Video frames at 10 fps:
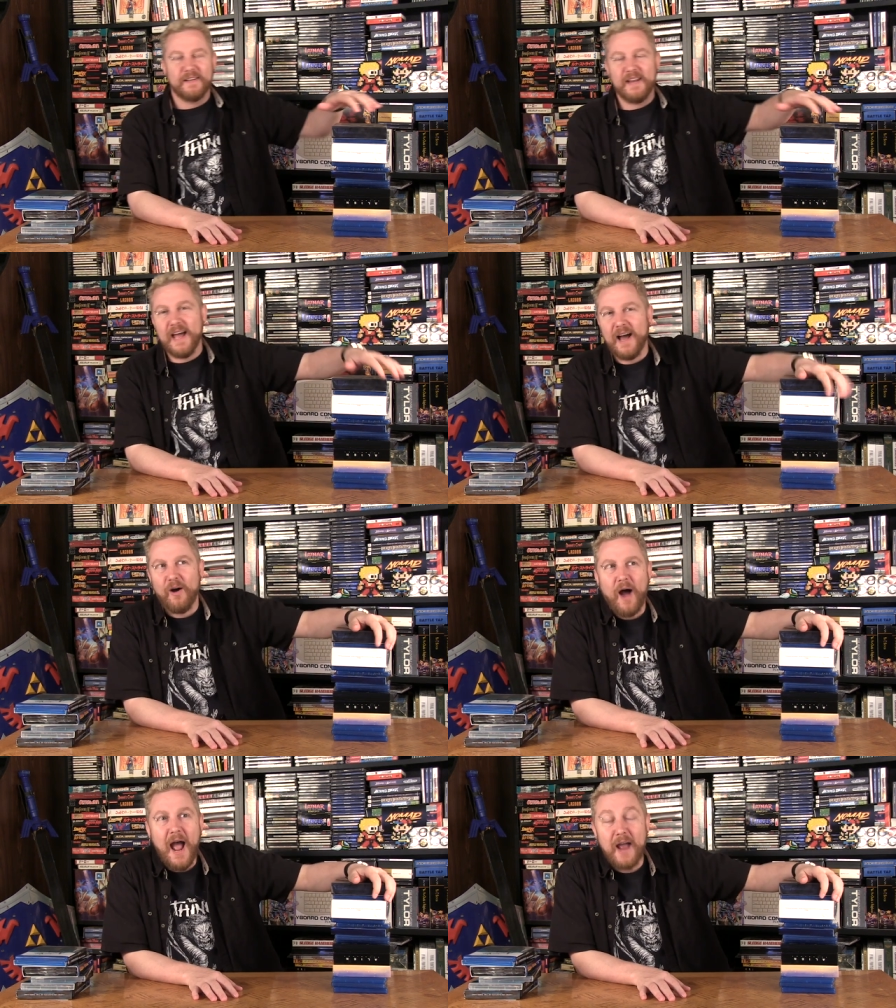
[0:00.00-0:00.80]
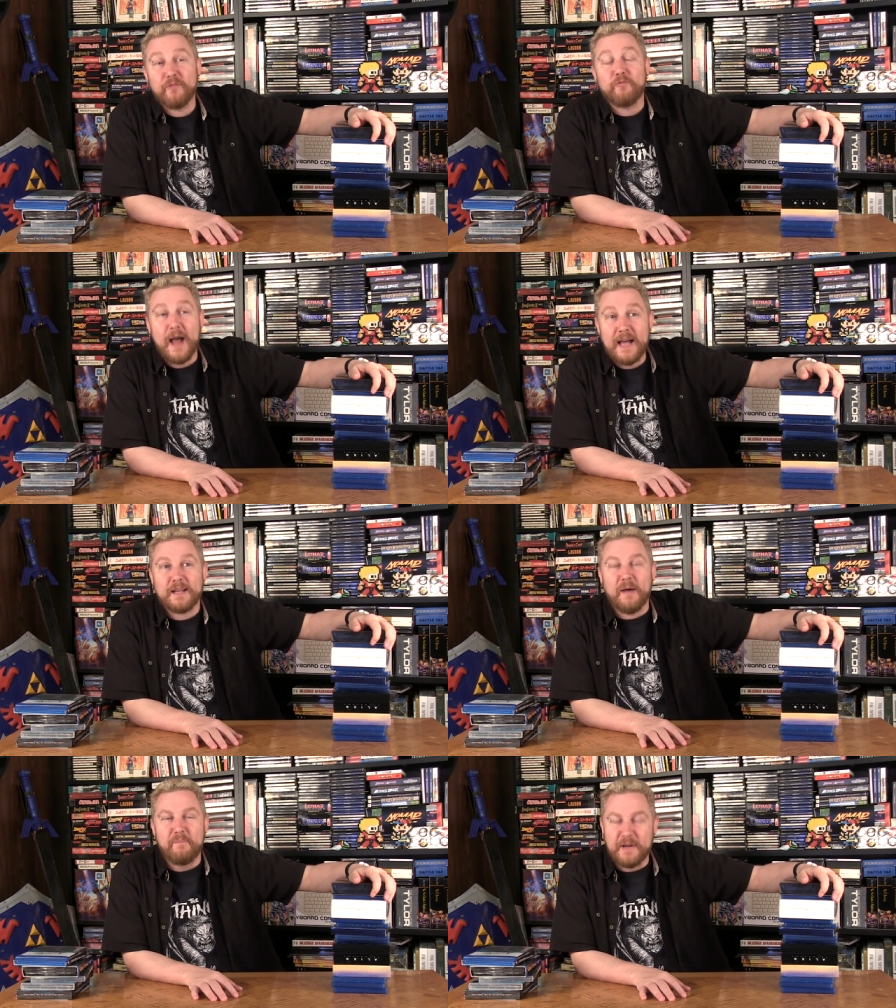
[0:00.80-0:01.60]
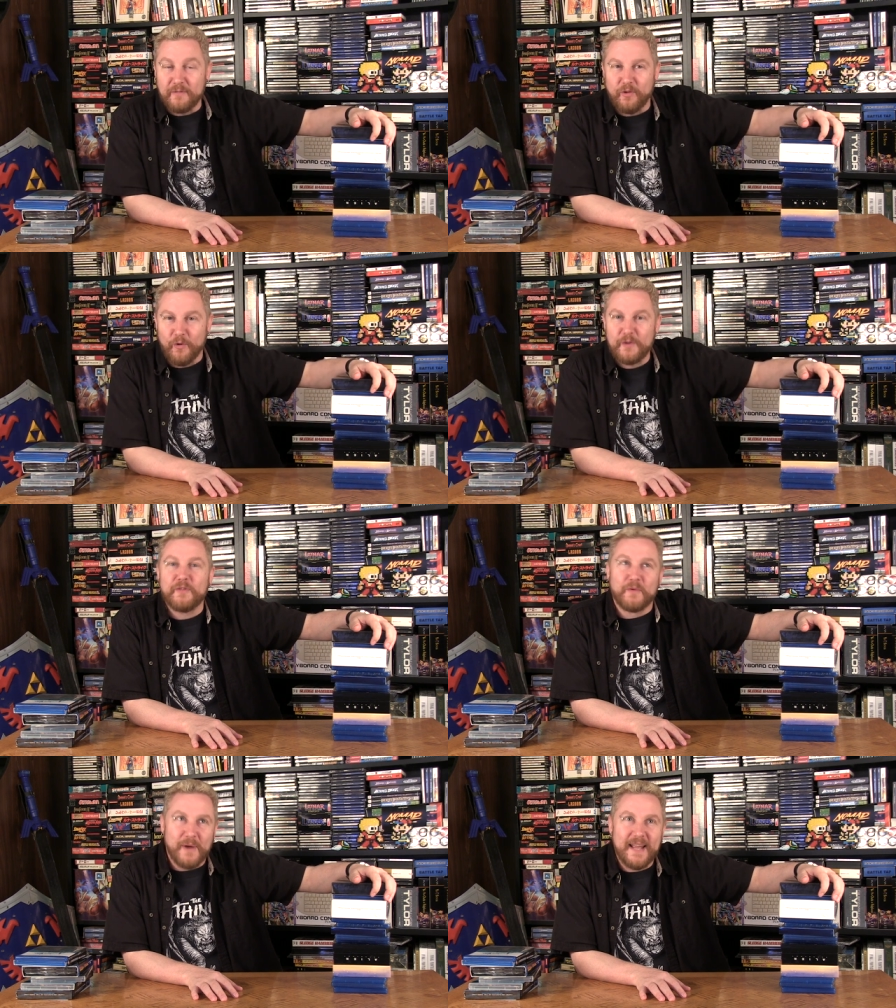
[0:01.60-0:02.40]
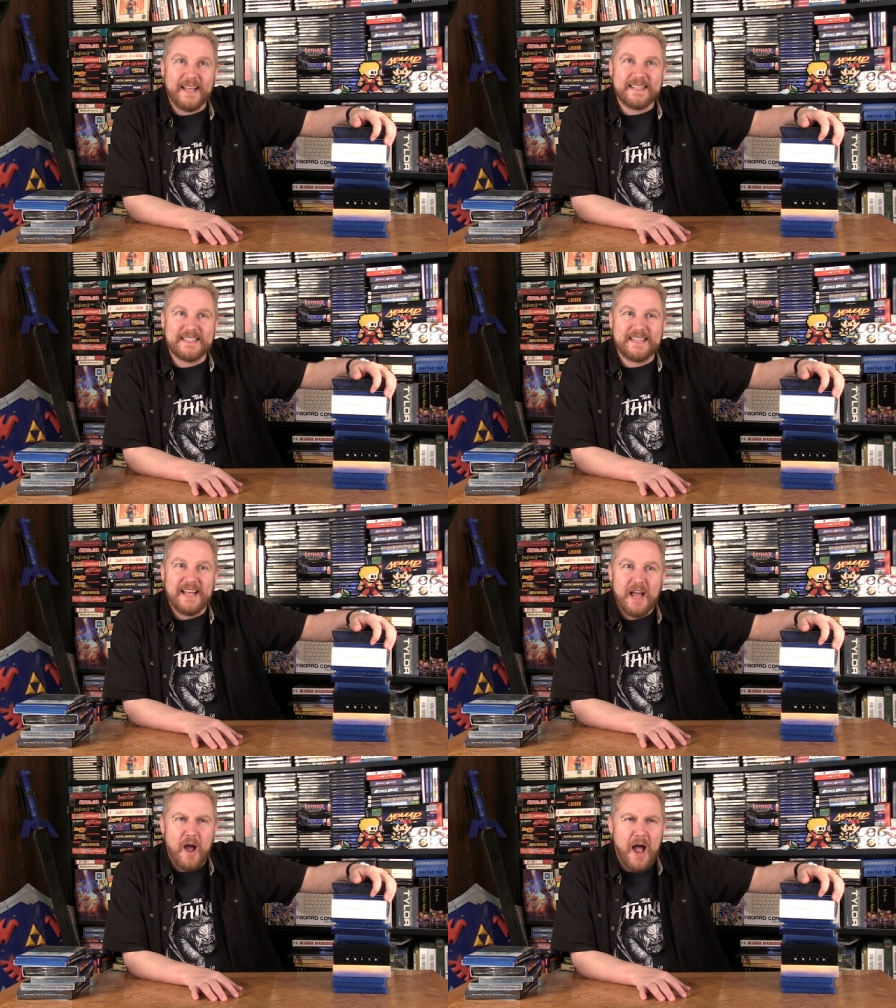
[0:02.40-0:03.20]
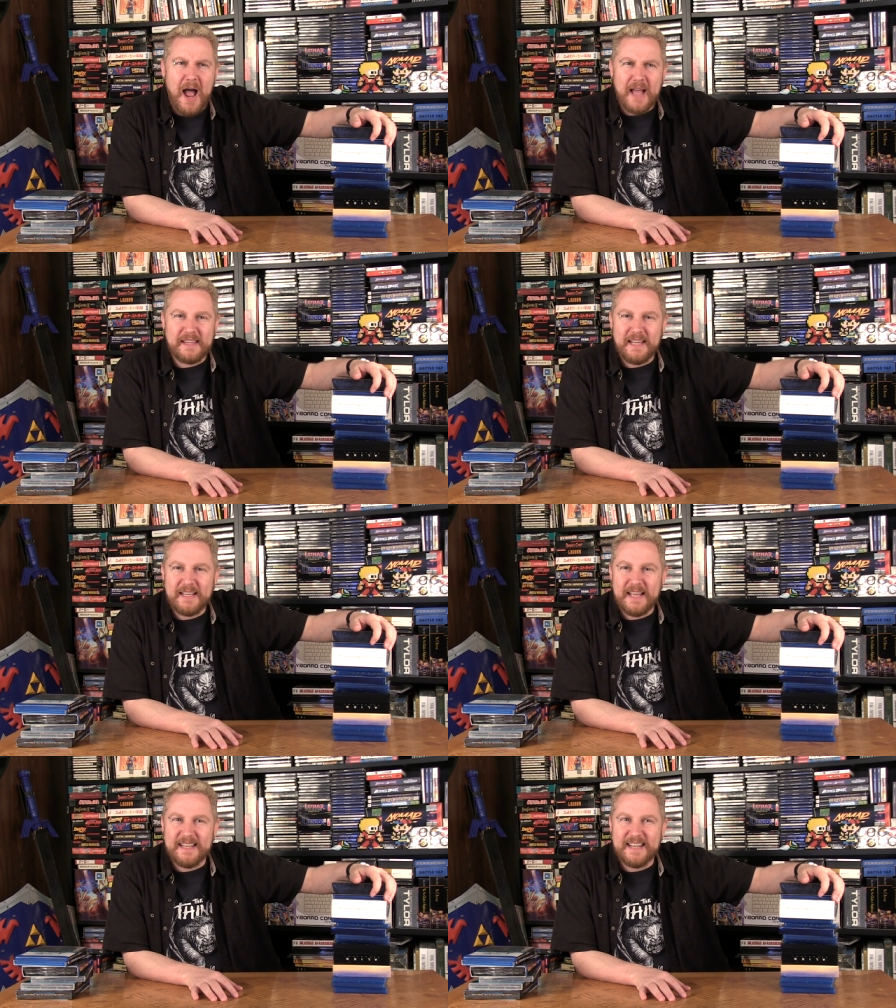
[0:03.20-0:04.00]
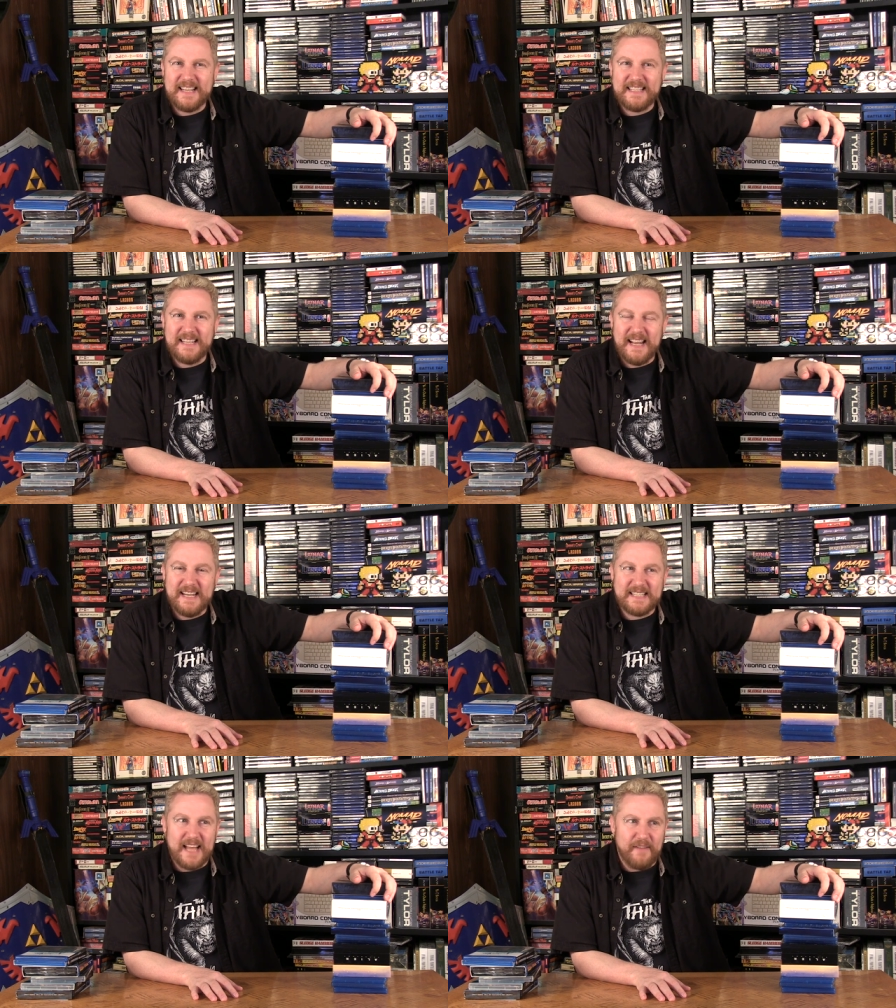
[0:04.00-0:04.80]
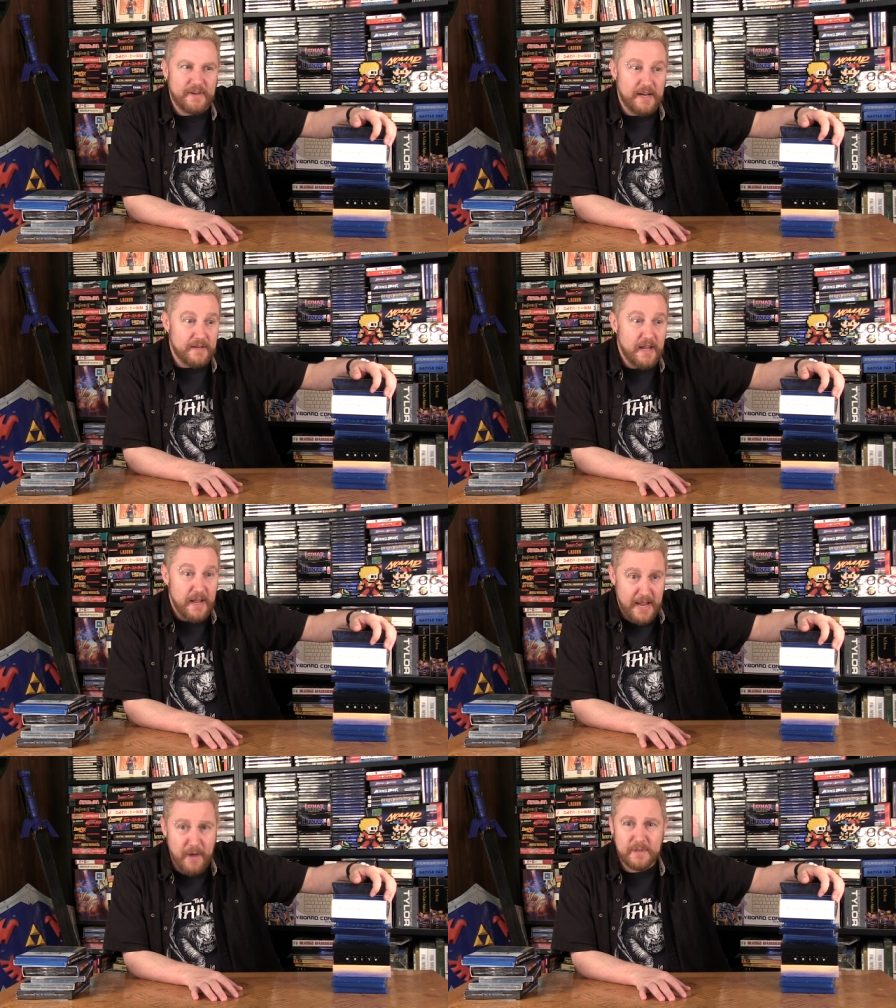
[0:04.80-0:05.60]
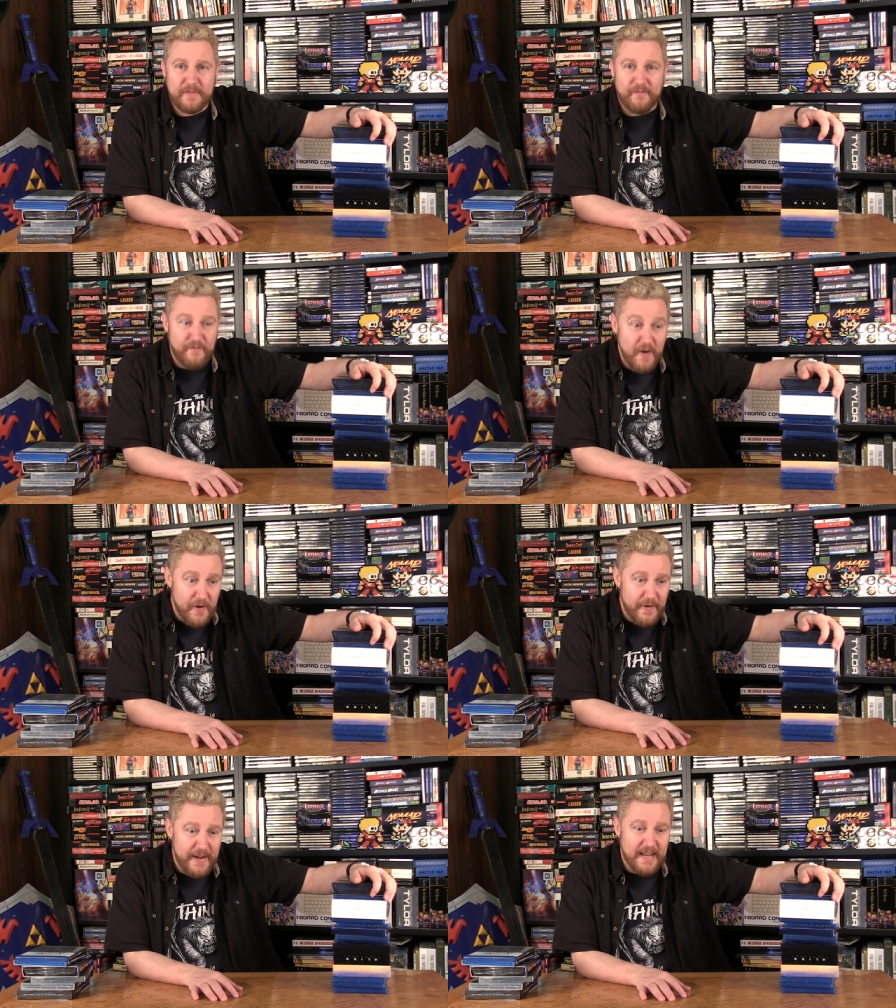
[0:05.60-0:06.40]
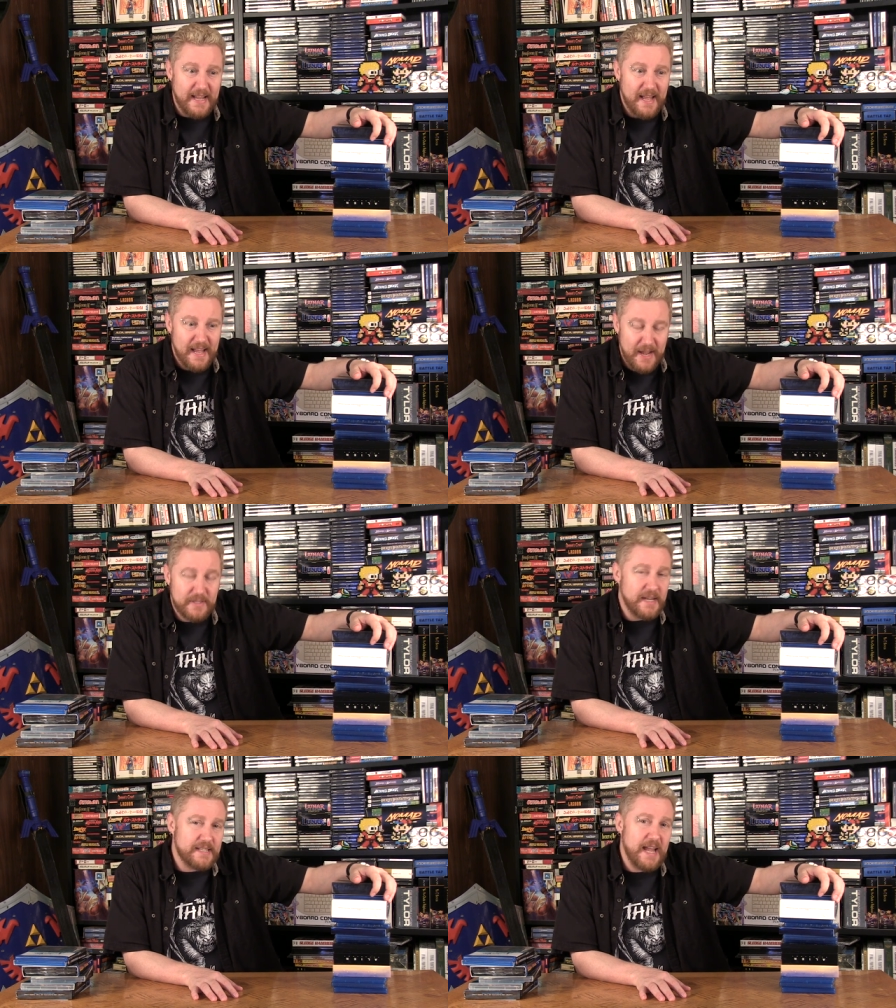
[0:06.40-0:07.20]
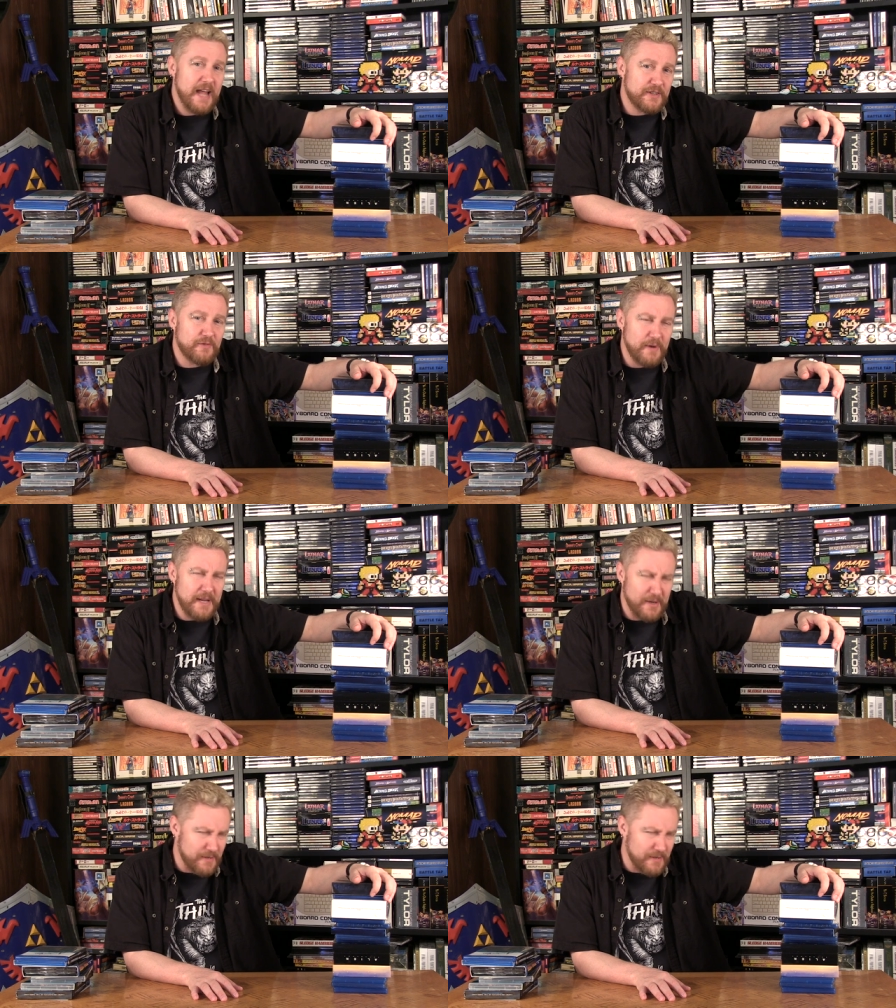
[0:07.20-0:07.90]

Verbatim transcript: Now, I had read a bit of Lord of the Rings, uh, I think in 1987, and it was very, it was an intense read.